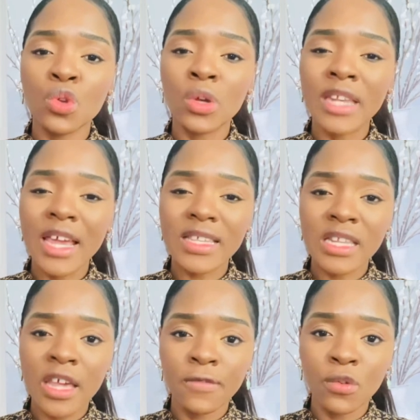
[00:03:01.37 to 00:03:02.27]
your
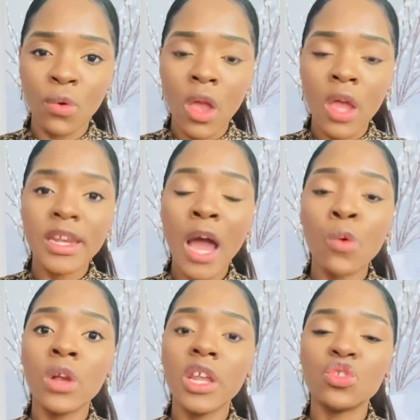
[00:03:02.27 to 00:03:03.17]
next level, that
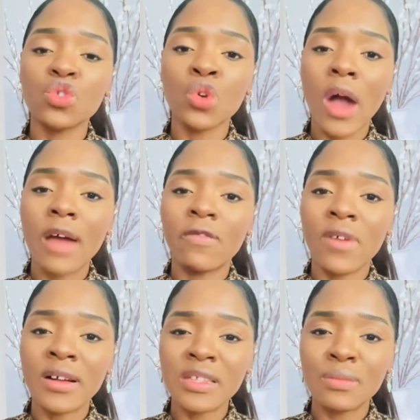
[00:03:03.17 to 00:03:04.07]
will lead to your
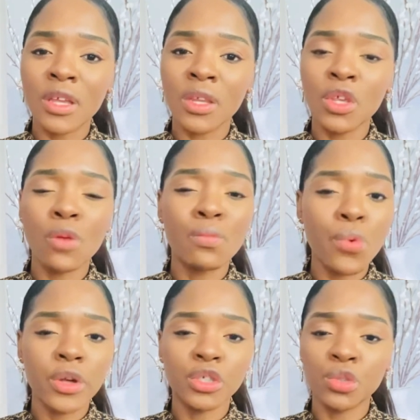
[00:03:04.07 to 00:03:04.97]
advancement, your
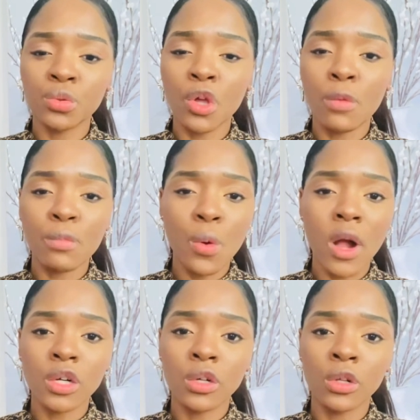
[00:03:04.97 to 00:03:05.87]
breakthrough, your
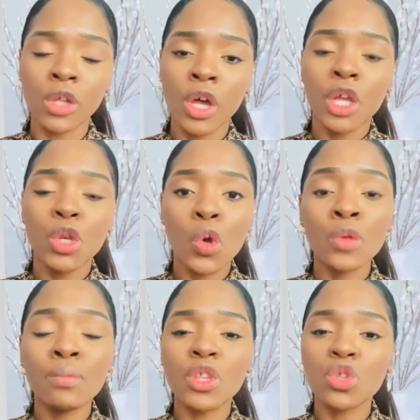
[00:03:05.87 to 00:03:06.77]
miracle.
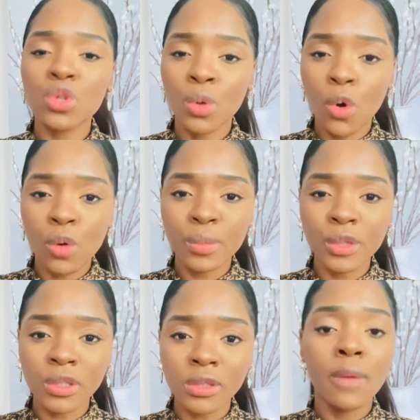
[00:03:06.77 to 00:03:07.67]
Don't be too
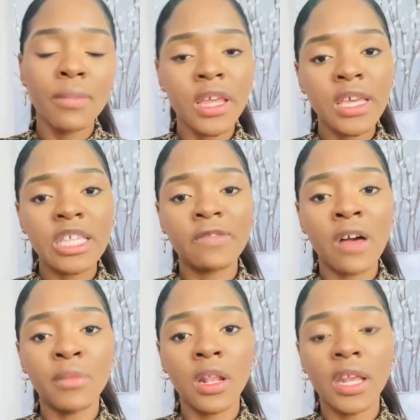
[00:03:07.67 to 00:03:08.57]
open. Please,
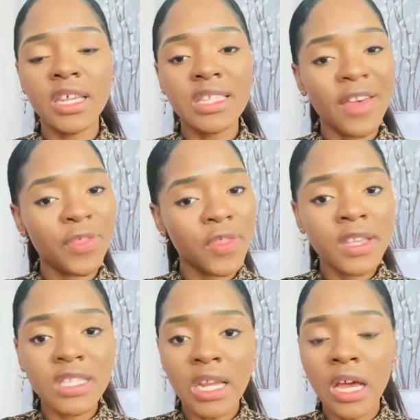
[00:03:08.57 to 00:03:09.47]
family, these are
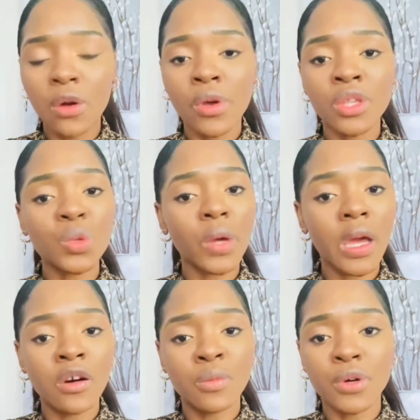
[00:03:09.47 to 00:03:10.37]
things that are going to
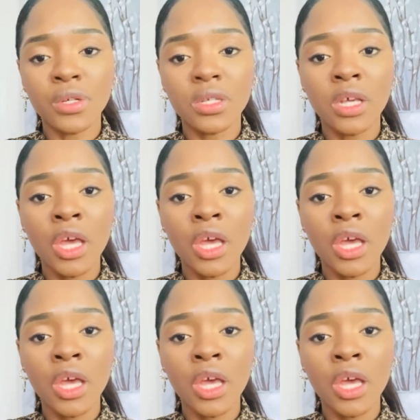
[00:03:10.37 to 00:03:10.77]
help us.